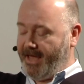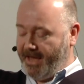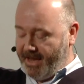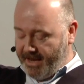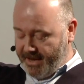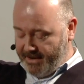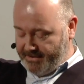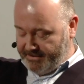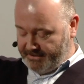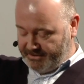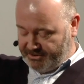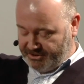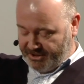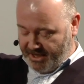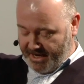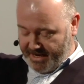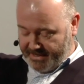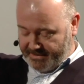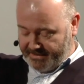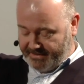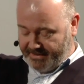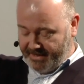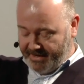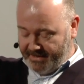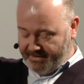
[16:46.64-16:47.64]
uh,
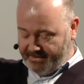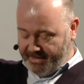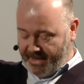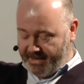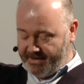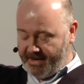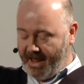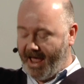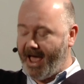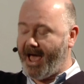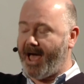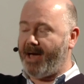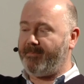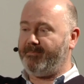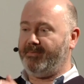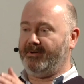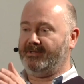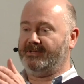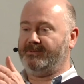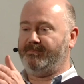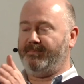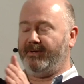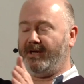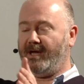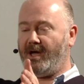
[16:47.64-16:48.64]
thing then
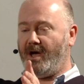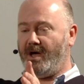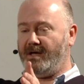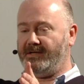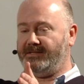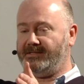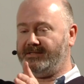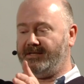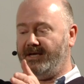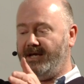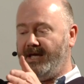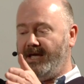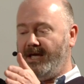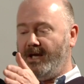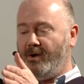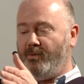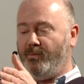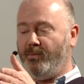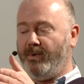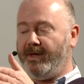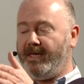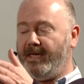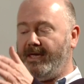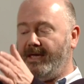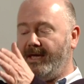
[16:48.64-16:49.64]
happened because
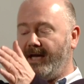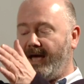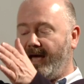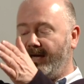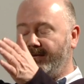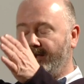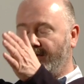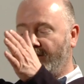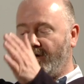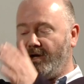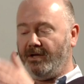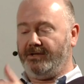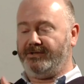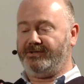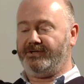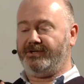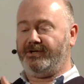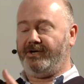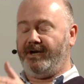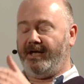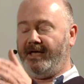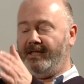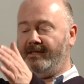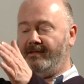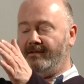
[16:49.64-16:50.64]
we had a
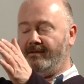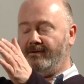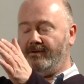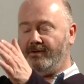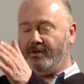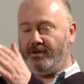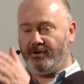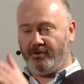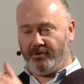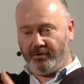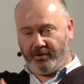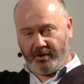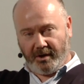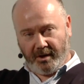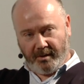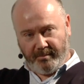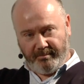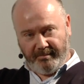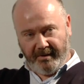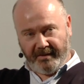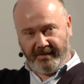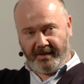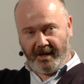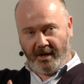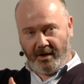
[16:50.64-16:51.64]
culture in
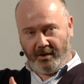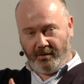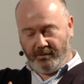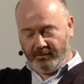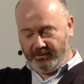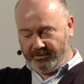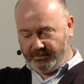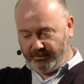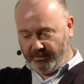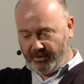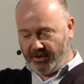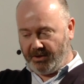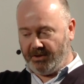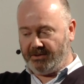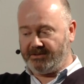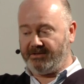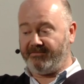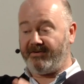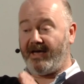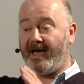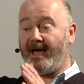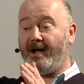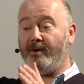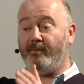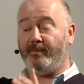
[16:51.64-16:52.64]
Europe, in the old world,
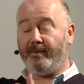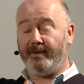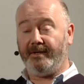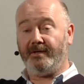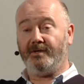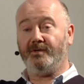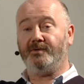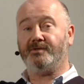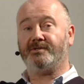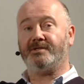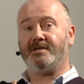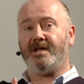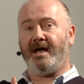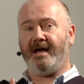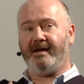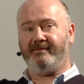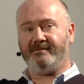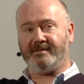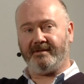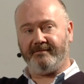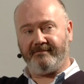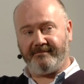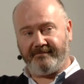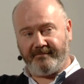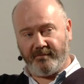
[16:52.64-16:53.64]
of how we used
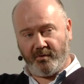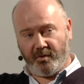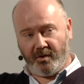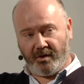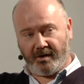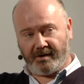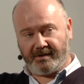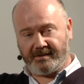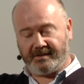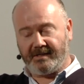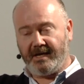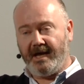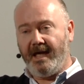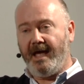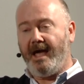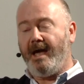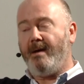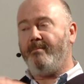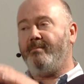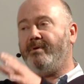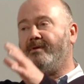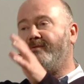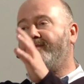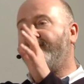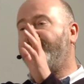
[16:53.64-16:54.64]
knives and forks,
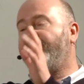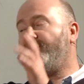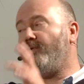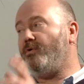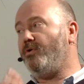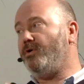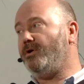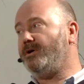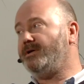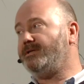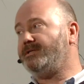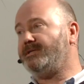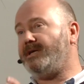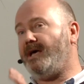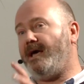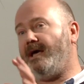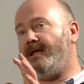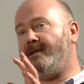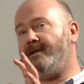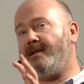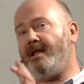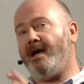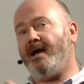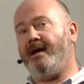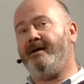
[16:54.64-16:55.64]
but forks
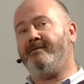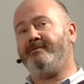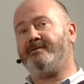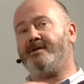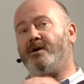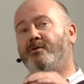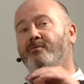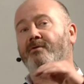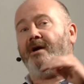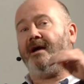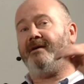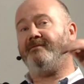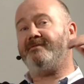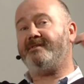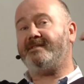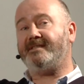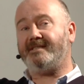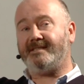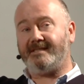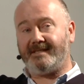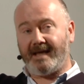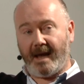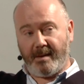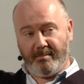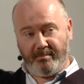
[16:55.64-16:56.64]
and knives arrived
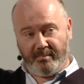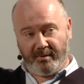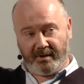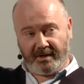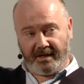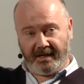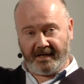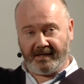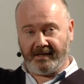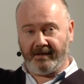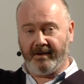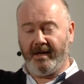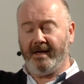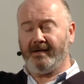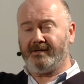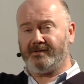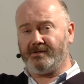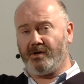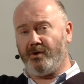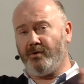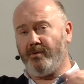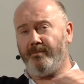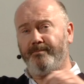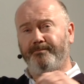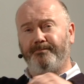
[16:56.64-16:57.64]
separately.
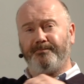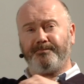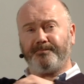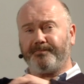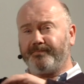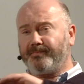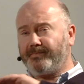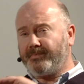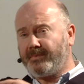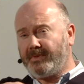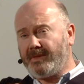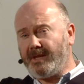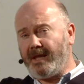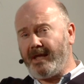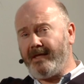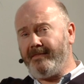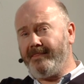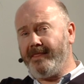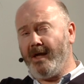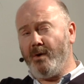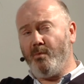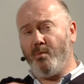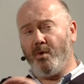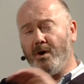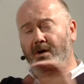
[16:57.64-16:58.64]
So
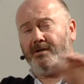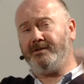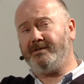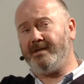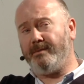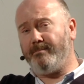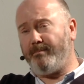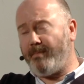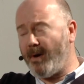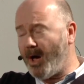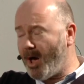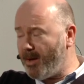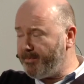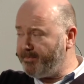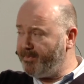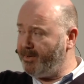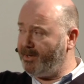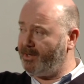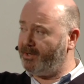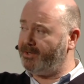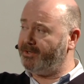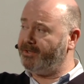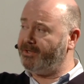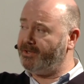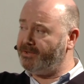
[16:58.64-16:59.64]
they weren't in
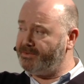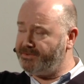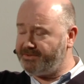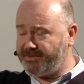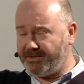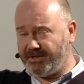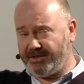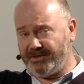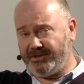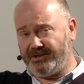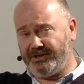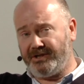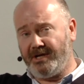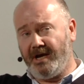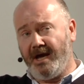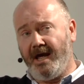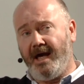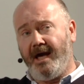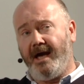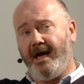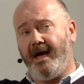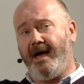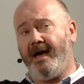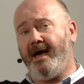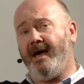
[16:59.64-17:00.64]
popular usage
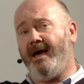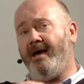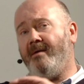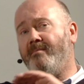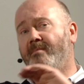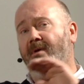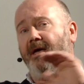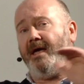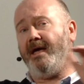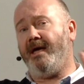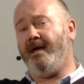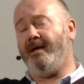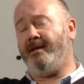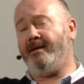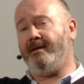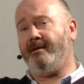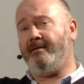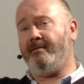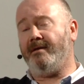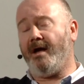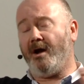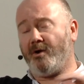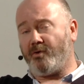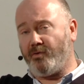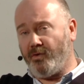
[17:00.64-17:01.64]
um,
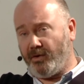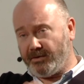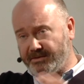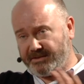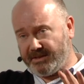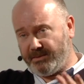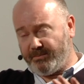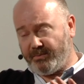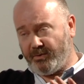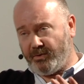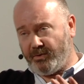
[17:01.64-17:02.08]
in, across the